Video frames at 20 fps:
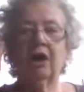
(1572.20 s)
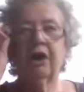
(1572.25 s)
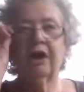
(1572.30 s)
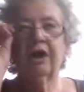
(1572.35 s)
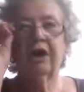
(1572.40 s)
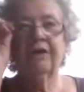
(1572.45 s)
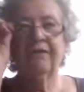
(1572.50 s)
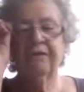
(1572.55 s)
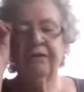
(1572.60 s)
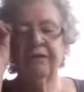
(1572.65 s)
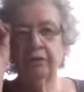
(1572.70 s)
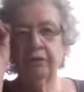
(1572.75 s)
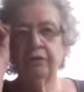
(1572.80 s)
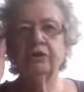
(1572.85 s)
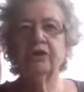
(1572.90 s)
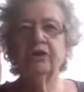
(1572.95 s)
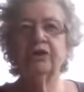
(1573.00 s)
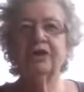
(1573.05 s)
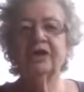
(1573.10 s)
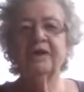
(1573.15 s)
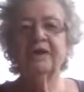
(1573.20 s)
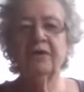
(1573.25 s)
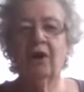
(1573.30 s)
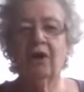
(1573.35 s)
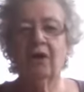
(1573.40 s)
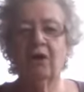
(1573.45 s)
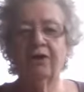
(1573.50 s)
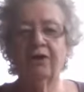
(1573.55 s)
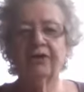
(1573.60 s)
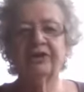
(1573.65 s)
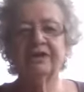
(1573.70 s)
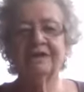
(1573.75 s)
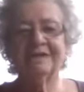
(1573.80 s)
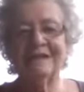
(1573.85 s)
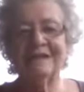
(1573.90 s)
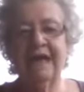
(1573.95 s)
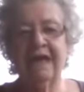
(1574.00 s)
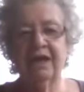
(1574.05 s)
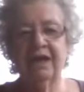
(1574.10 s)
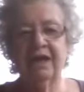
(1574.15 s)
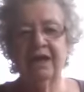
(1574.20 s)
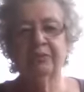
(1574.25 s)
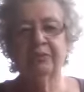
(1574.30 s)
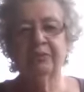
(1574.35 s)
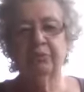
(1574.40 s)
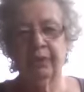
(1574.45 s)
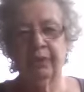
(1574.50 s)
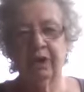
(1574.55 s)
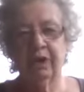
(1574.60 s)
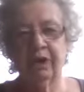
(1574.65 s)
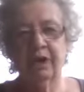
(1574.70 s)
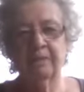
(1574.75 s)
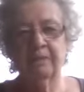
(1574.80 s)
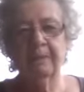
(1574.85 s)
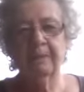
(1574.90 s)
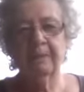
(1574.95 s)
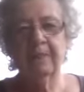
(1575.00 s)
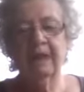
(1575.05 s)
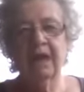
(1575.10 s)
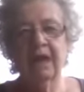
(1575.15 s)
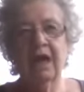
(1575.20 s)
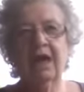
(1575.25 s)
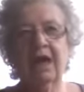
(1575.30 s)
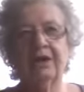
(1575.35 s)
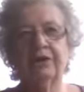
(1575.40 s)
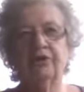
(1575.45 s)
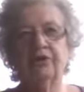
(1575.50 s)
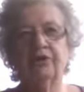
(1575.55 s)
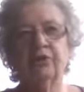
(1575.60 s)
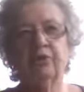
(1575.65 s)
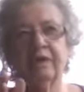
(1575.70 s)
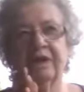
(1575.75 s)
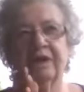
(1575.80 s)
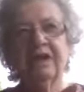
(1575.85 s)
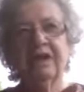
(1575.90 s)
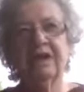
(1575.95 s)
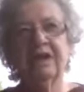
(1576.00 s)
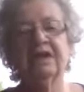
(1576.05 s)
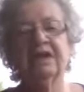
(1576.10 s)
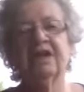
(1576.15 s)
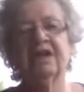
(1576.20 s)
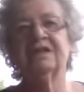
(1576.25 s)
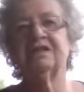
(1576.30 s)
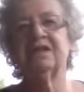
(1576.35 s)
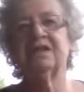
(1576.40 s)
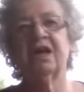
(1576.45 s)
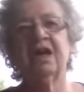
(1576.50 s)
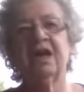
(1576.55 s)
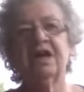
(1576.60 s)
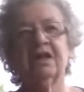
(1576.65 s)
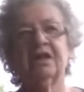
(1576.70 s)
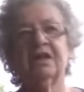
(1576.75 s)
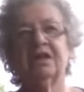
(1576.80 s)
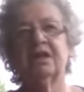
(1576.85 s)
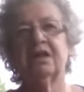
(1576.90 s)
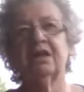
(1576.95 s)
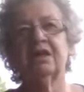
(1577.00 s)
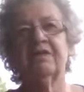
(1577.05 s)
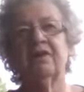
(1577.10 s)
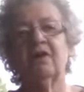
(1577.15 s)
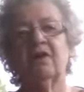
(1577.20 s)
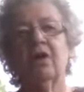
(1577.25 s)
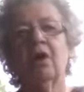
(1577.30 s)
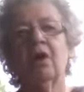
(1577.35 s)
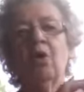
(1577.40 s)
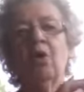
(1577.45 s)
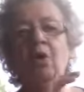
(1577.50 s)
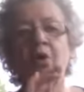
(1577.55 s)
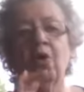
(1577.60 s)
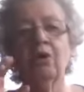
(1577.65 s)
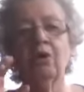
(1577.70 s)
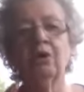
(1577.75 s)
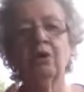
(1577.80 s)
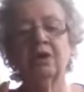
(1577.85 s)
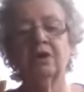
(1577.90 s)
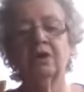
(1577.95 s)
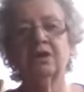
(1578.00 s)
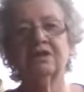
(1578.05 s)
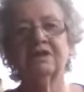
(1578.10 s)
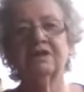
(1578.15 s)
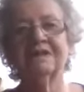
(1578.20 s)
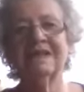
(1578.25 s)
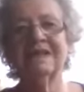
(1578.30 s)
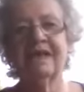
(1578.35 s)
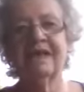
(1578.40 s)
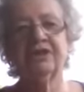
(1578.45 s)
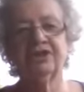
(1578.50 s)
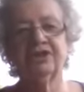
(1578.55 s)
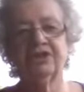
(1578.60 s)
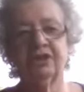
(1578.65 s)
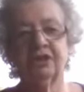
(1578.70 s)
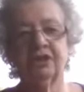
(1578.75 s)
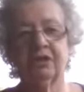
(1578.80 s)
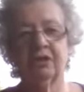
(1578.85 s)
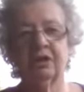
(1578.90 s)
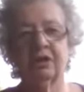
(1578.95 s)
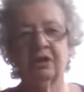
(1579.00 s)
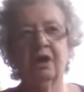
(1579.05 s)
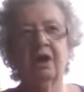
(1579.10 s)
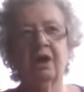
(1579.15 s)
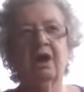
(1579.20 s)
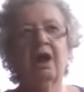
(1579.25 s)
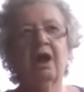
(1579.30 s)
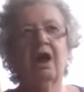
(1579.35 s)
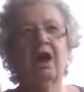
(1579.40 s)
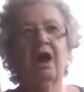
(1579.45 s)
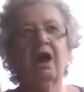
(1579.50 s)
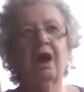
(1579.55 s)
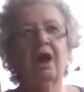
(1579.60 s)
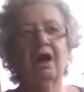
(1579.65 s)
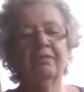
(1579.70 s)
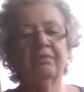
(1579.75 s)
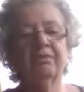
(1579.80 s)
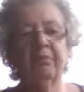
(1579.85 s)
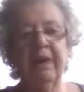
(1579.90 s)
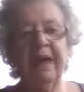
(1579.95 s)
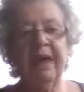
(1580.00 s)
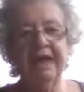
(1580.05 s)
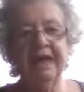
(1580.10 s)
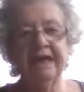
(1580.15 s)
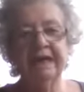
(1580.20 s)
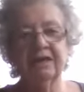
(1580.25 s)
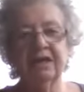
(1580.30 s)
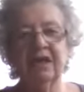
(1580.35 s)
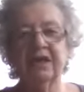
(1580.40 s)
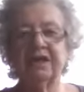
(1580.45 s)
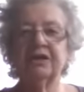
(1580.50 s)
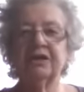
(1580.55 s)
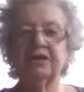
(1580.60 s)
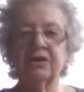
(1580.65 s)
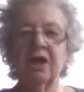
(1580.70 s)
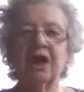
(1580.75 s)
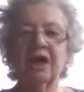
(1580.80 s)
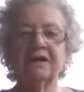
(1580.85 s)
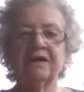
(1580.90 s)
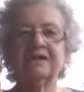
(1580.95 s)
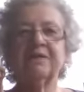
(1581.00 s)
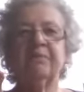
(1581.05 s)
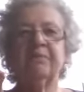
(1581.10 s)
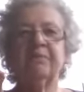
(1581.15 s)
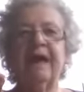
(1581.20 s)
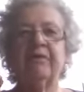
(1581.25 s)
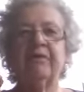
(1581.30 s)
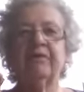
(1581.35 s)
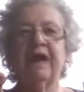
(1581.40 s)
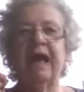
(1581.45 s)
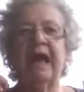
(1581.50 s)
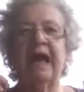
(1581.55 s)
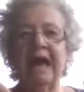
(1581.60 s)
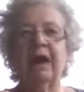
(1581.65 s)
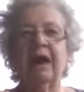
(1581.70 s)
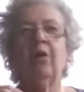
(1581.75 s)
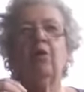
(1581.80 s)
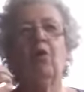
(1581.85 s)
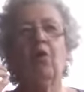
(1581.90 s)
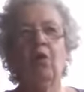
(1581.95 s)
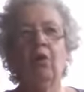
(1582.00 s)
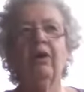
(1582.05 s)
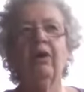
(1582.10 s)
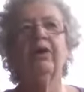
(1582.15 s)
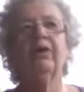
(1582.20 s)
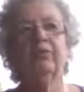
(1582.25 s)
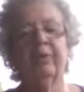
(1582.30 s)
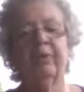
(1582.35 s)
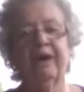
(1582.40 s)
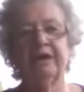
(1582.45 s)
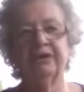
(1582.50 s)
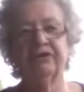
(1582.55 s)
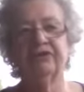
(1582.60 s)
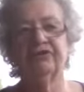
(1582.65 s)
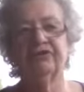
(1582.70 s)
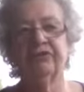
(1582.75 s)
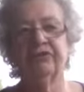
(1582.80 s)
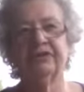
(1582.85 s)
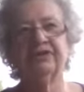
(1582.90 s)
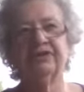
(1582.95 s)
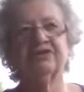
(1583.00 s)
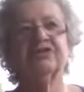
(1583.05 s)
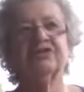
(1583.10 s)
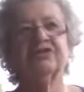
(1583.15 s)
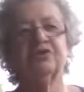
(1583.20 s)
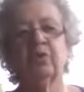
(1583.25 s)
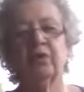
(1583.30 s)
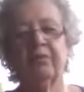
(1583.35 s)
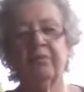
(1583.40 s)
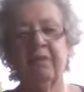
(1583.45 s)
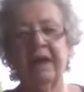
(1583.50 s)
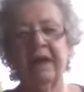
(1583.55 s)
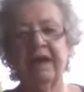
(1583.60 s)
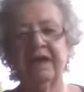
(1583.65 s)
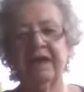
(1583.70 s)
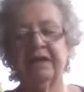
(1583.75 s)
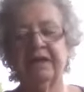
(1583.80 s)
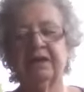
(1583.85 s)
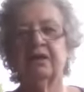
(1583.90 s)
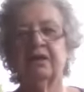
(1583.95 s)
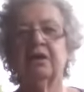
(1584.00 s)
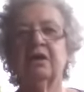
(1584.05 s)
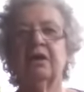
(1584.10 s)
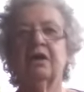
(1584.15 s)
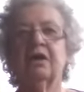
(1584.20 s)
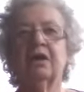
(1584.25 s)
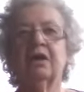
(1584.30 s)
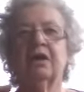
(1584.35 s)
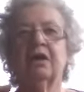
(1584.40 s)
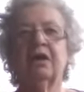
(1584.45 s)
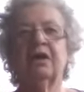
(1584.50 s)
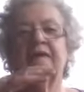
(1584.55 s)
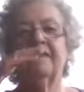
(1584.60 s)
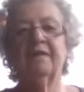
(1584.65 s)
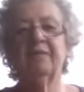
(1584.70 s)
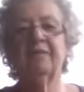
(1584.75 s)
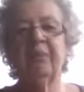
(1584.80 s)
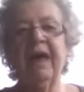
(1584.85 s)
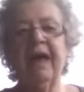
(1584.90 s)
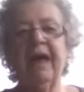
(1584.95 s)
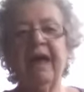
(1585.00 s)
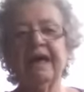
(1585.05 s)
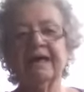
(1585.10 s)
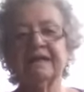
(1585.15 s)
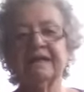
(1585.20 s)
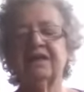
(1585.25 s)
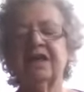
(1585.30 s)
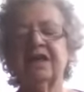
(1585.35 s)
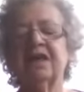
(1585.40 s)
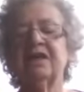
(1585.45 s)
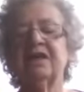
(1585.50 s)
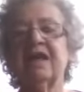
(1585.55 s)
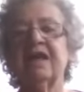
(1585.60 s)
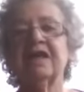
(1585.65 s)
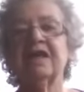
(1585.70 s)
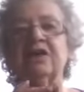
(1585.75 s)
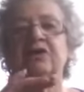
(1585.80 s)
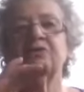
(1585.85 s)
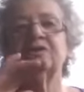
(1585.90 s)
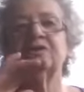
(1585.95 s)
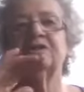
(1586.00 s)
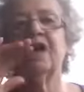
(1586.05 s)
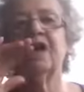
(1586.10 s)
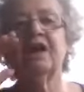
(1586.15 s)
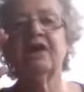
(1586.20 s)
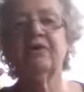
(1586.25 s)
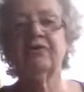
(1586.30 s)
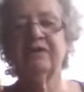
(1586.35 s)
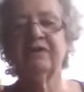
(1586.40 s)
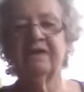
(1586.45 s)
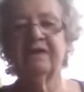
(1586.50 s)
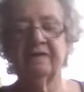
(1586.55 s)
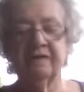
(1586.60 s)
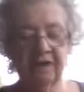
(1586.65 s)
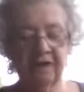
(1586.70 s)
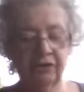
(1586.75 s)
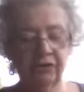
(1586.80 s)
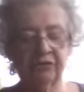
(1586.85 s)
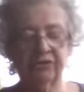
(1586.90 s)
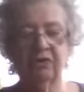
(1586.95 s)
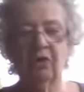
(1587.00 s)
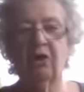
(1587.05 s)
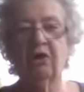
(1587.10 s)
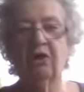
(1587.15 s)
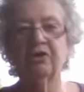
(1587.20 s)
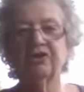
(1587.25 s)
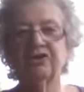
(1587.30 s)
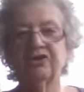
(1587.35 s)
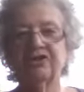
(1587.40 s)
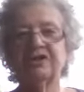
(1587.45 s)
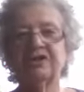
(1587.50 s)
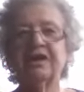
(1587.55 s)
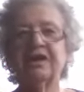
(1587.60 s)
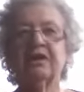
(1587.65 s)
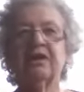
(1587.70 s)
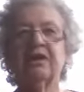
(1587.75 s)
if you look in the artist's handbook and you read, he's got in there a whole section on paint, and he talks about how oil paints, for instance, were made in the past, and they used everything. They used arsenic,